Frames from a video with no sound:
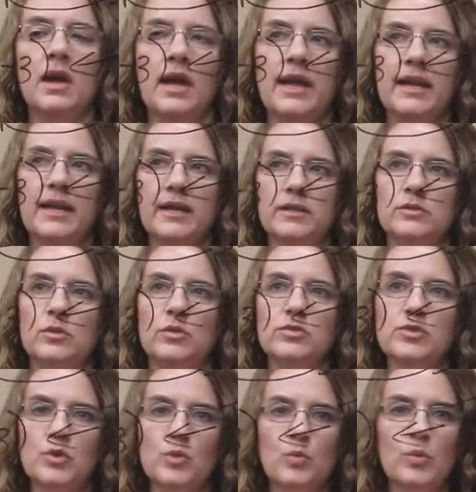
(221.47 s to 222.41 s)
And
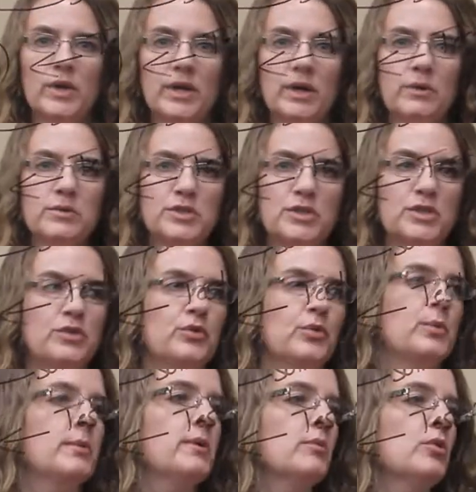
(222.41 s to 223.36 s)
so what I'll do,
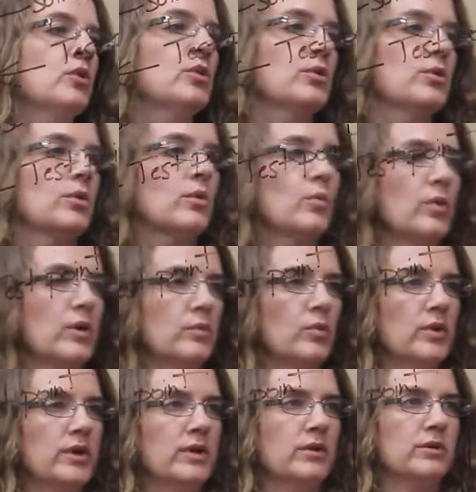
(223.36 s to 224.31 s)
remember when
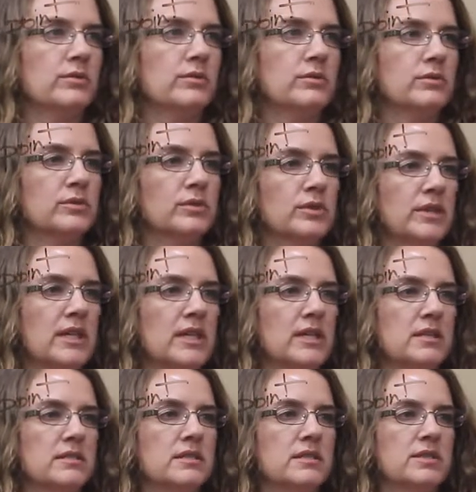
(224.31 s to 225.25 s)
we are
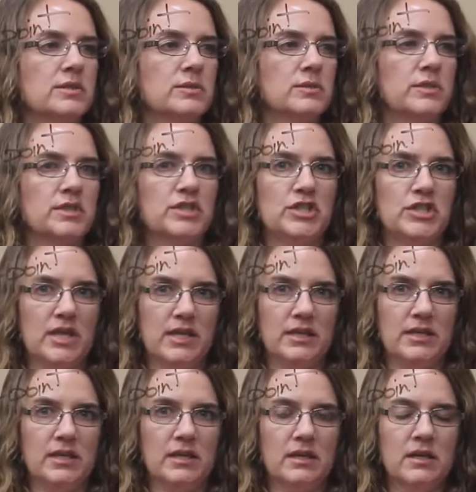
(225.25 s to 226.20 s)
looking to do the
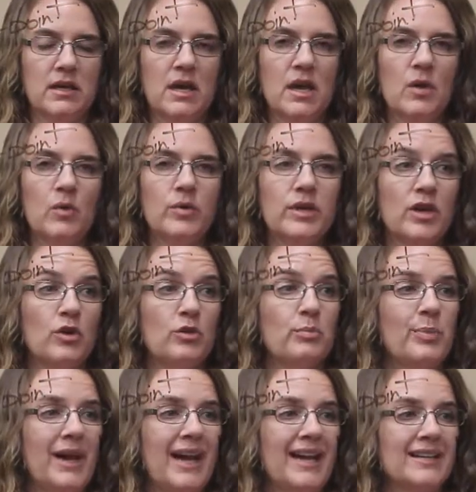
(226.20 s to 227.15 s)
shading, we go
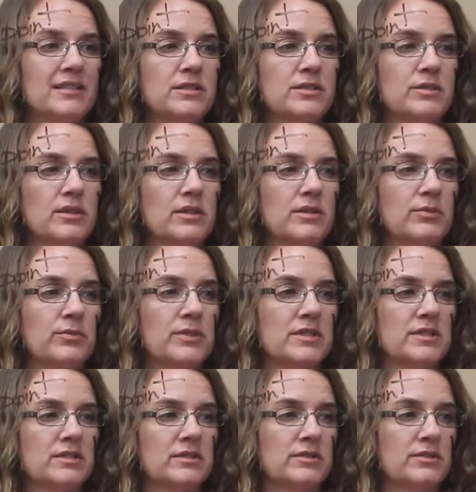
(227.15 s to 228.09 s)
back to the
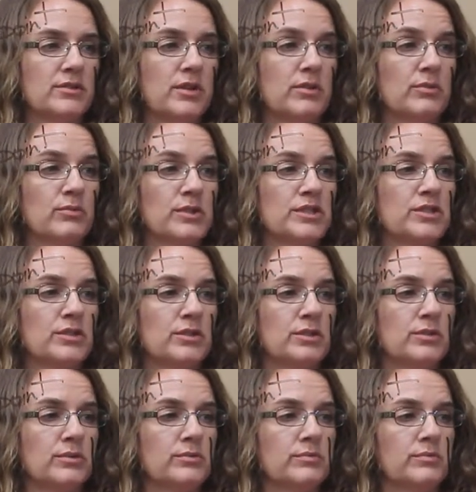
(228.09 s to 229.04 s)

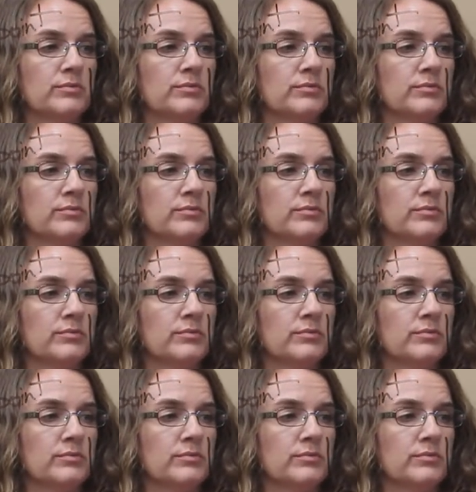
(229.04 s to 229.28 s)
original.